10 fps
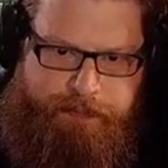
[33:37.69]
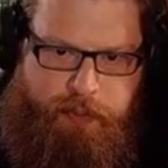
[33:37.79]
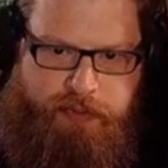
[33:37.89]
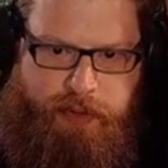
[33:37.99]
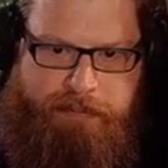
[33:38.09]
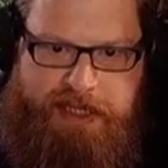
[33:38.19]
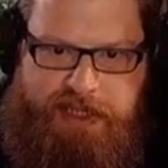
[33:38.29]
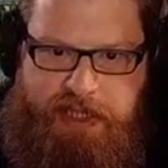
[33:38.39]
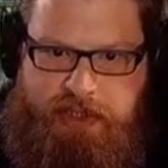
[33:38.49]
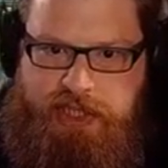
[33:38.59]
We've got
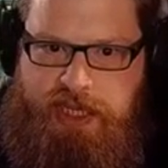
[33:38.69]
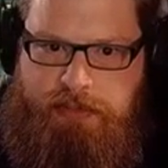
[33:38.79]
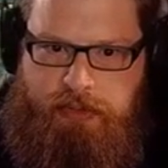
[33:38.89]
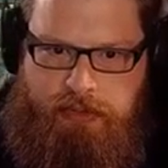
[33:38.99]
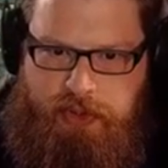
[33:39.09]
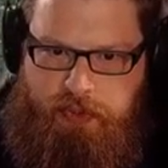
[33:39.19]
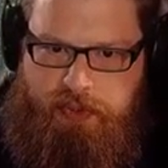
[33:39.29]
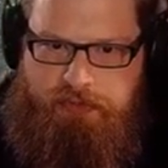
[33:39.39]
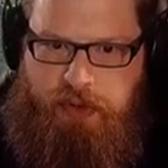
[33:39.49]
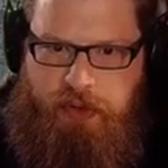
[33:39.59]
massage tables.
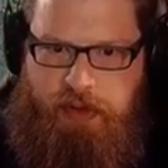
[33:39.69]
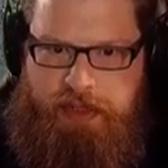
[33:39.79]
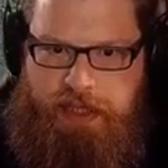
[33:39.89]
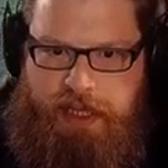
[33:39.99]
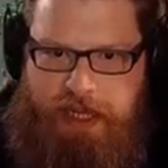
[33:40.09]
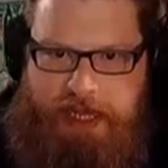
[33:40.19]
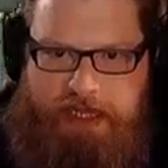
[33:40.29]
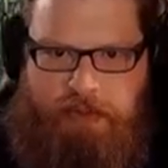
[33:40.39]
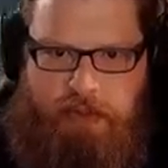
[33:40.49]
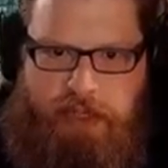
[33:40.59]
We've got a
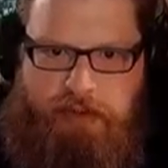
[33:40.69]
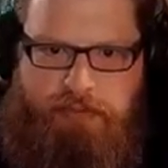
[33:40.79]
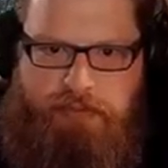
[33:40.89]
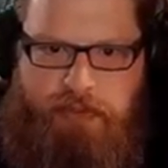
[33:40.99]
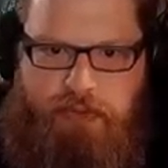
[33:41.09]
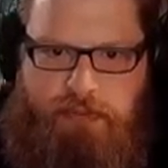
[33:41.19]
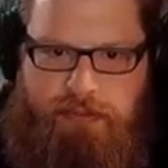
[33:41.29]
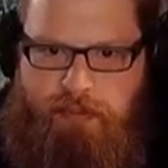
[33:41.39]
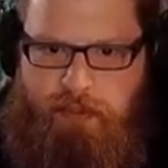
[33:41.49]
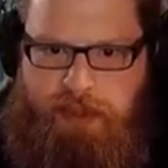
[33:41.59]
cooking
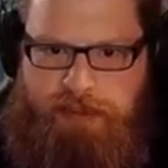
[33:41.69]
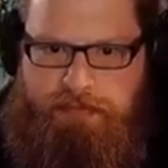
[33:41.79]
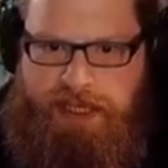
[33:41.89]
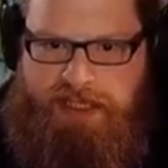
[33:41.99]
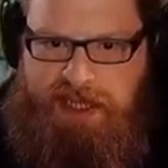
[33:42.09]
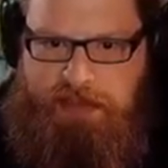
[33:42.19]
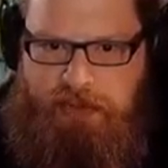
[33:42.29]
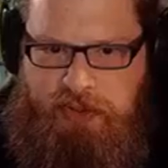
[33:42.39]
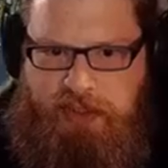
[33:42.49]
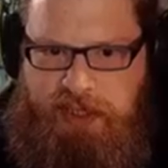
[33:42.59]
room with mess
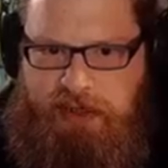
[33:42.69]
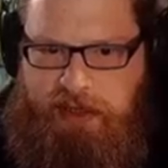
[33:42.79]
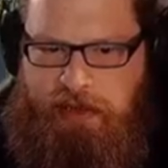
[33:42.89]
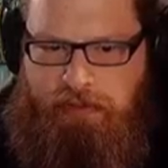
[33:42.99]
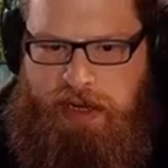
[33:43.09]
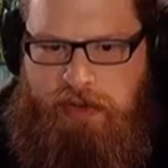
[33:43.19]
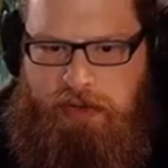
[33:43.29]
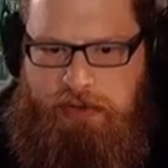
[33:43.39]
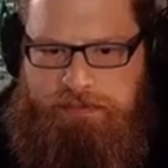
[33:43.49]
tables underneath, like a great hall.